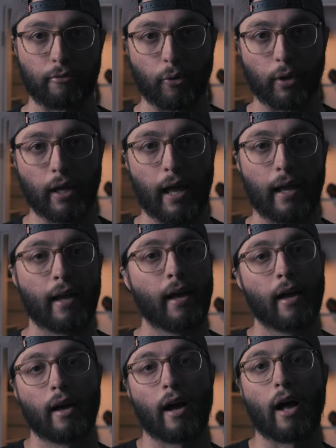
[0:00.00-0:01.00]
of 4K.
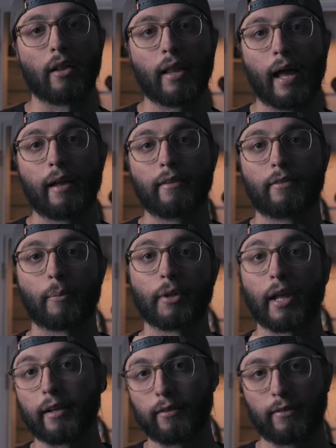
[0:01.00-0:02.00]
I'll let
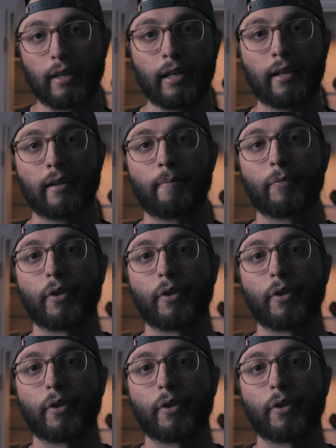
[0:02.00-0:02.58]
someone like Zeke,